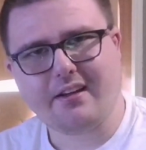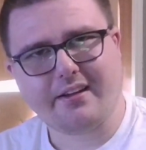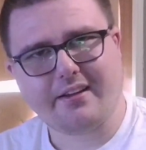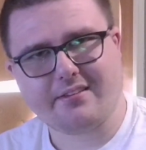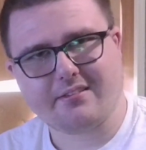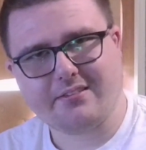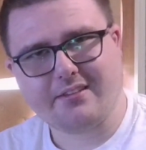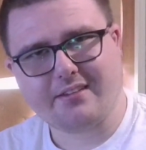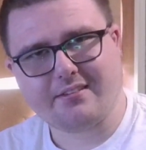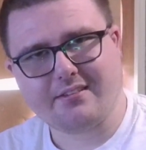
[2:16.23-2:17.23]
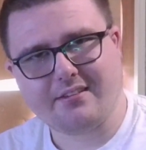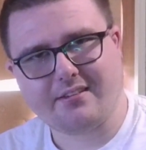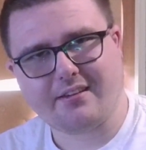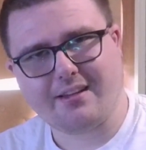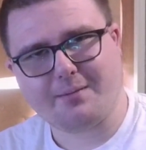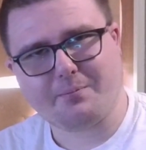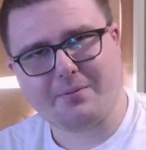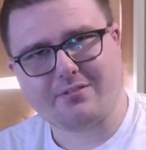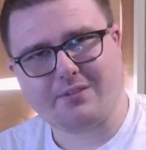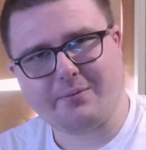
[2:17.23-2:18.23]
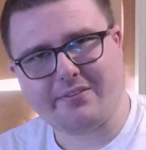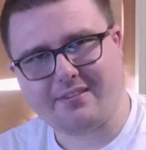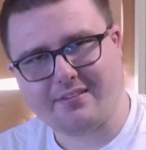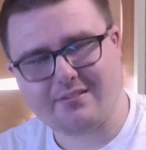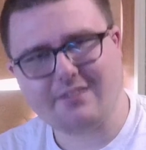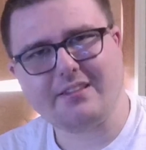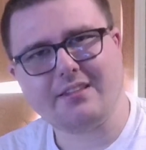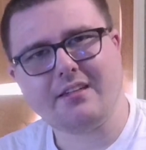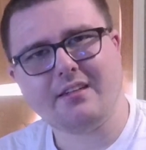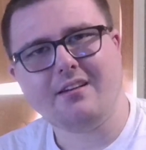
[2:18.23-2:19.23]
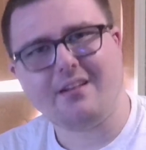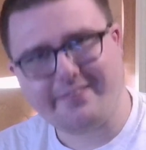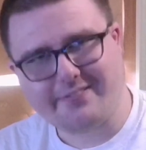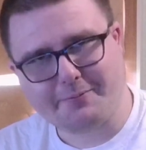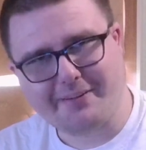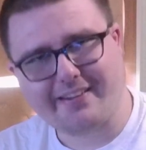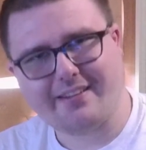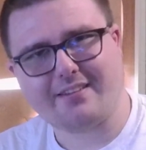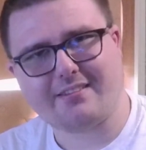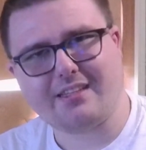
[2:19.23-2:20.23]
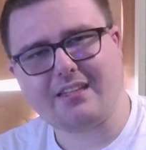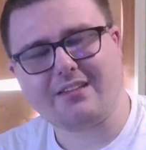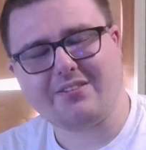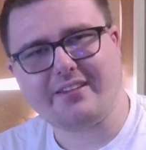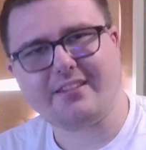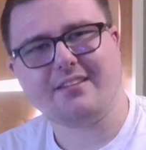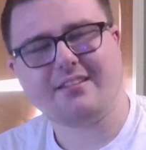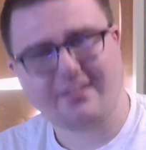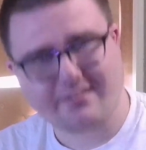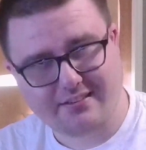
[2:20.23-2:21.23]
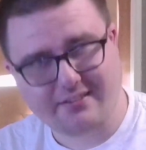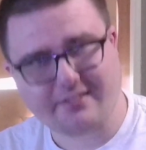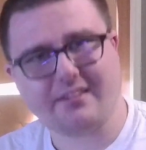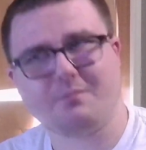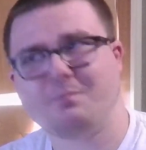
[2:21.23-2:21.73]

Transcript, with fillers: I guess I'll show you guys the scenes I thought best represented this movie. I'll be right back again in a second, everybody. I'll see y'all then.